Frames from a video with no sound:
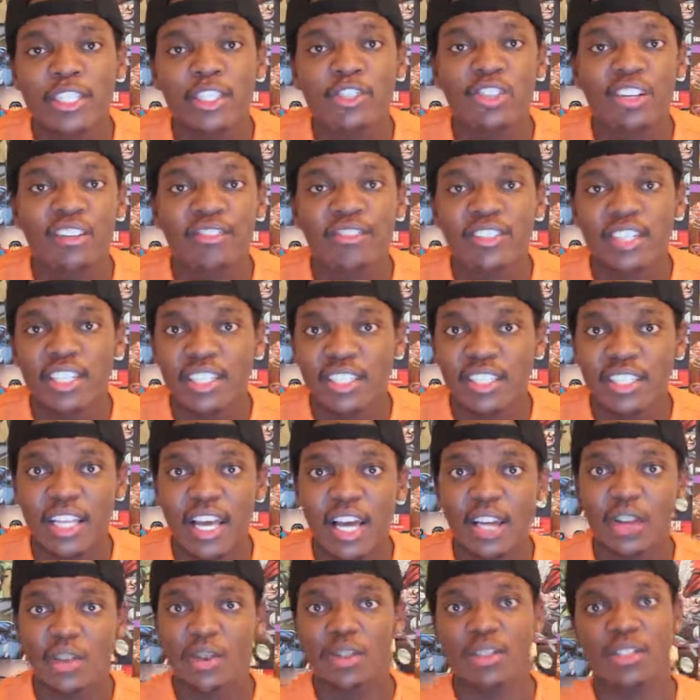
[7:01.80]
as driven as
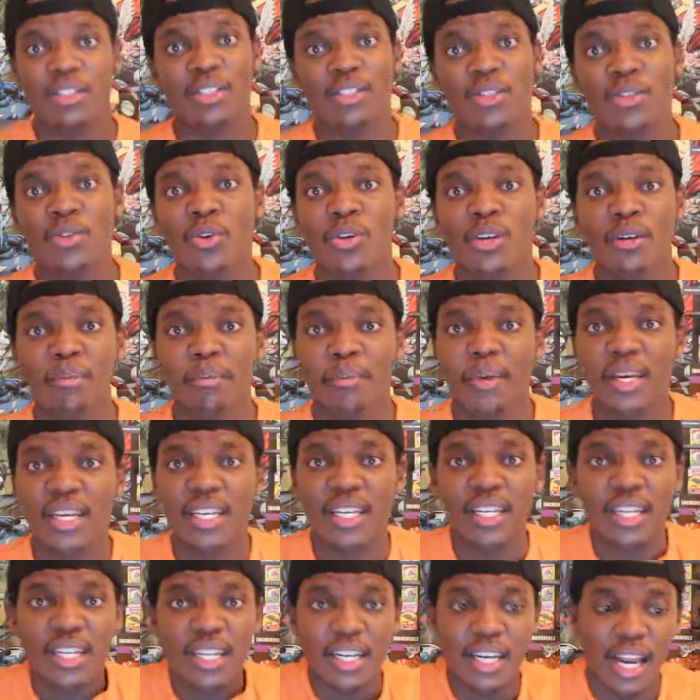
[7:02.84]
Thanos, you're gonna
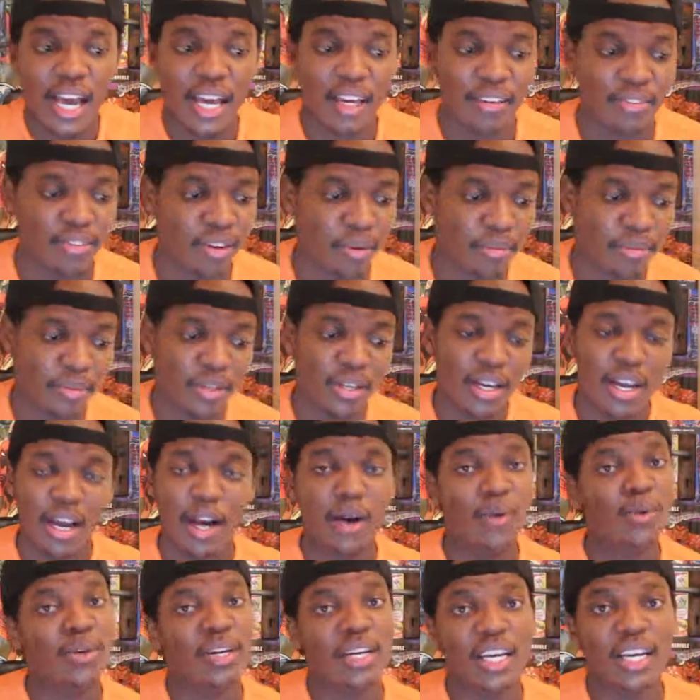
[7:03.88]
make it in life. I
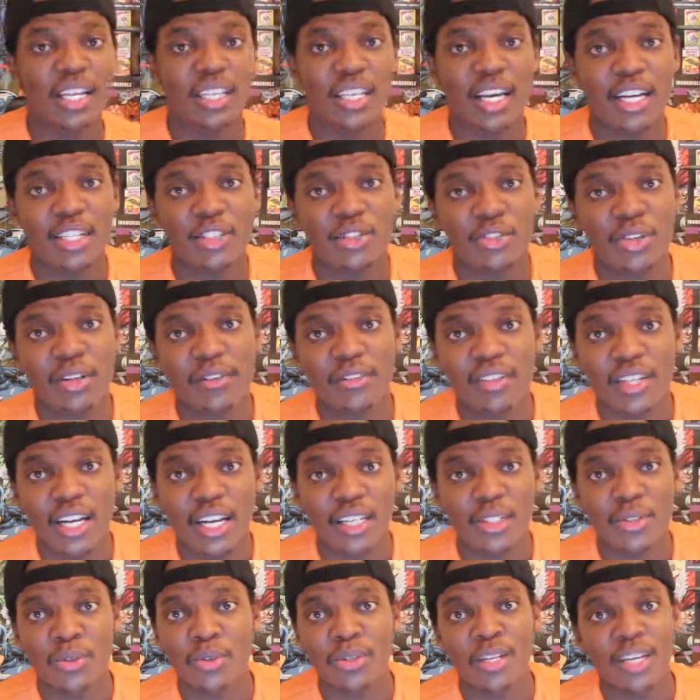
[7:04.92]
wanna get that driven.
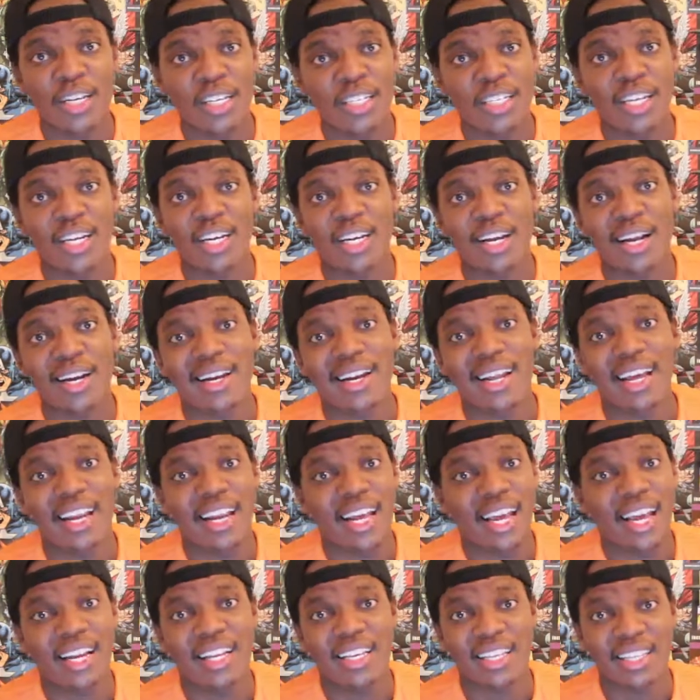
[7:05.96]
That dude did not let
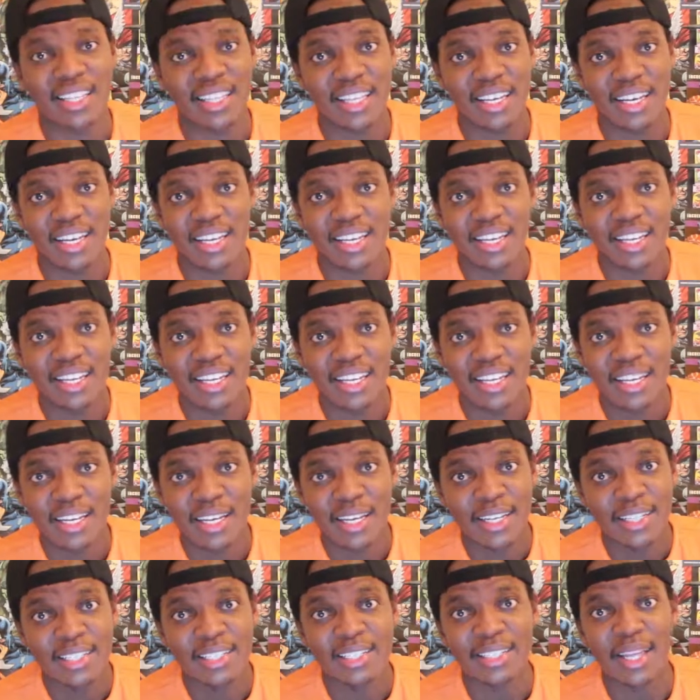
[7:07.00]
anything
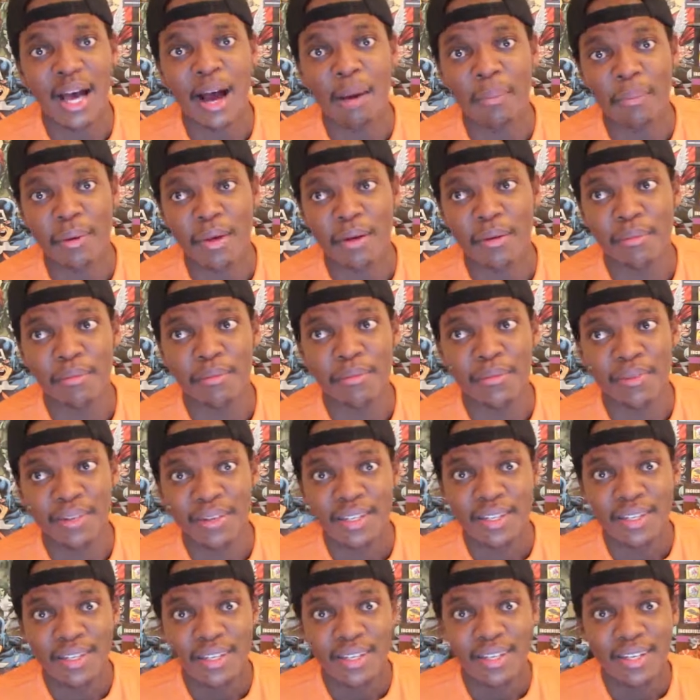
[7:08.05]
stop him.
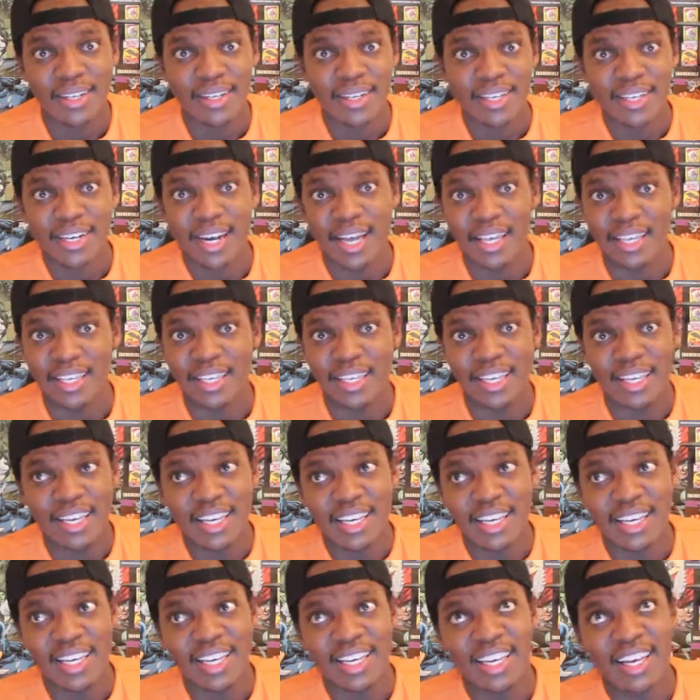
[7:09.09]
Like,
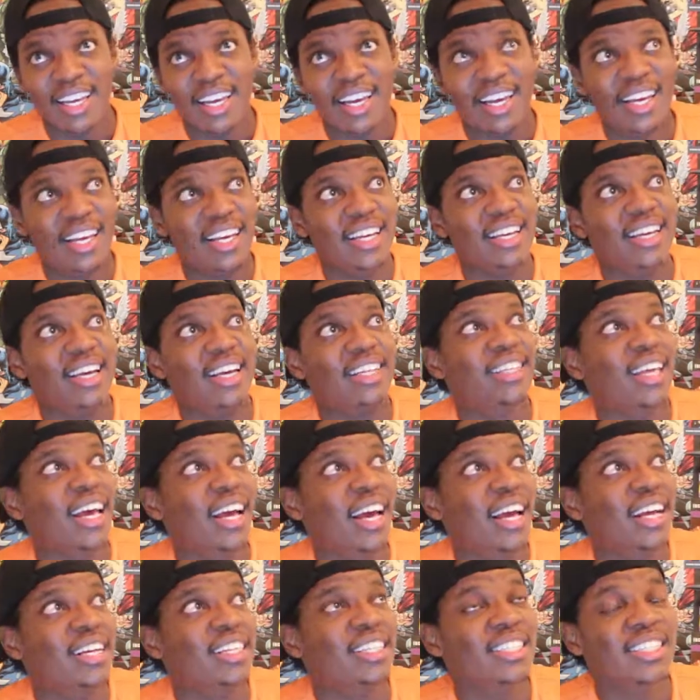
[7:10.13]
at the
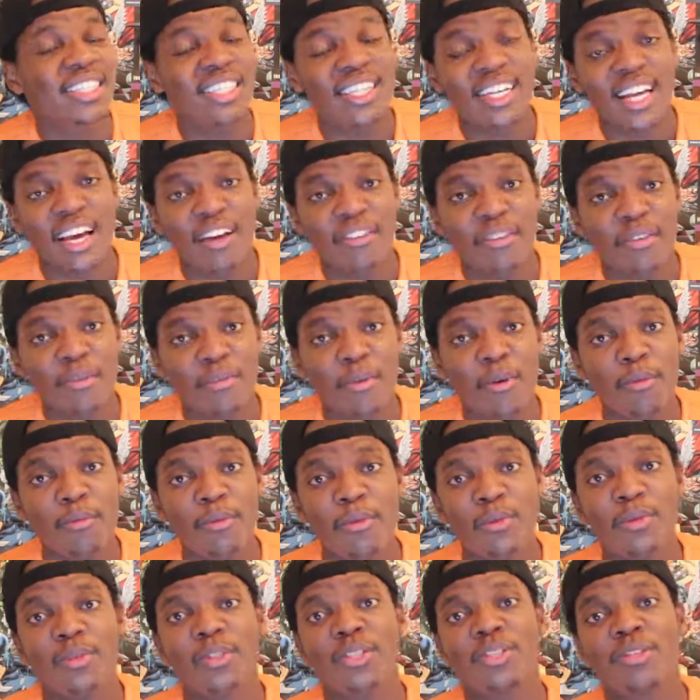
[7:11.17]
end, he did have a
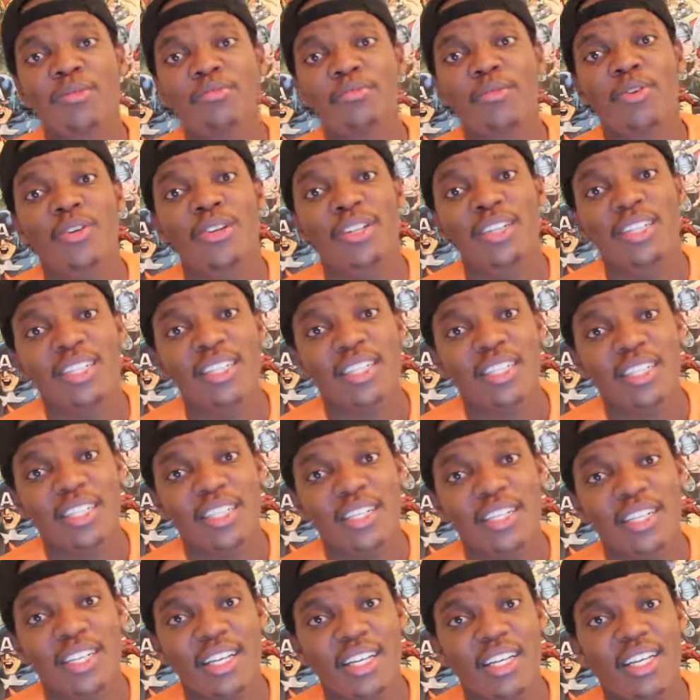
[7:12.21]
moment with Gamora,
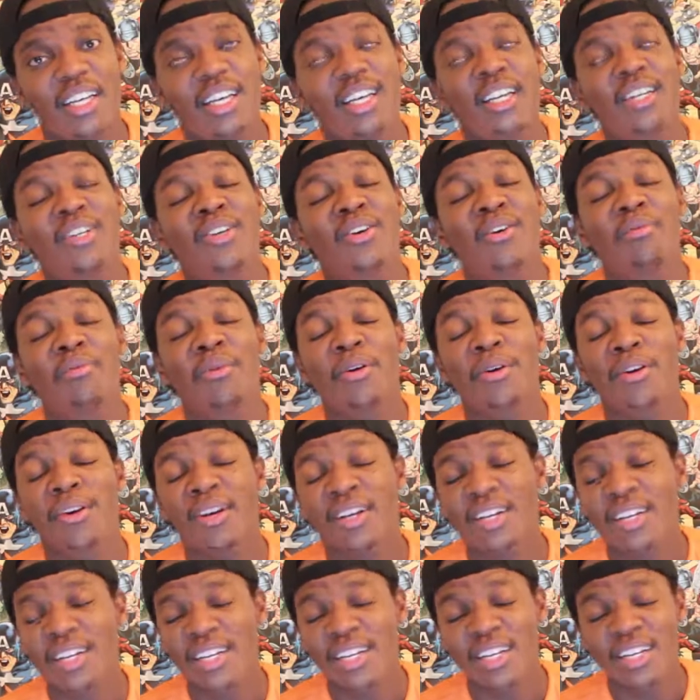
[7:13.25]
Kid
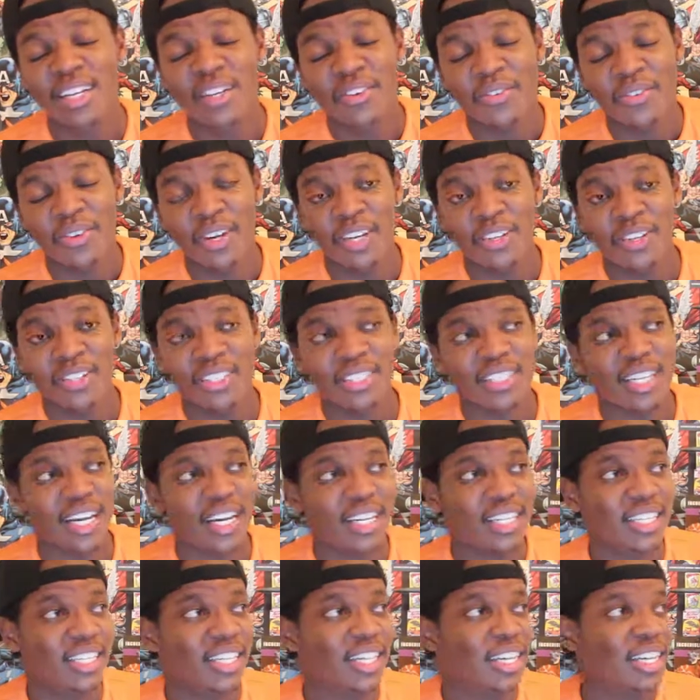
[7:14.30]
Gamora, when he was
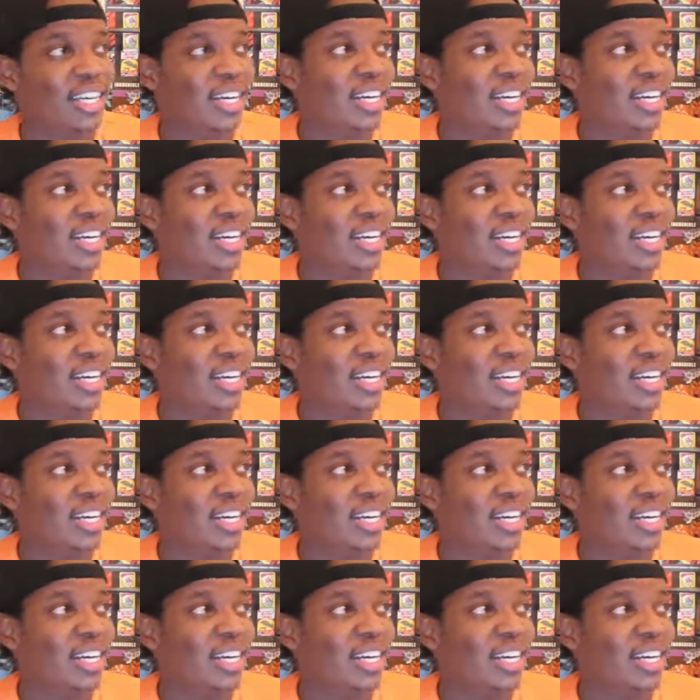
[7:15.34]
like,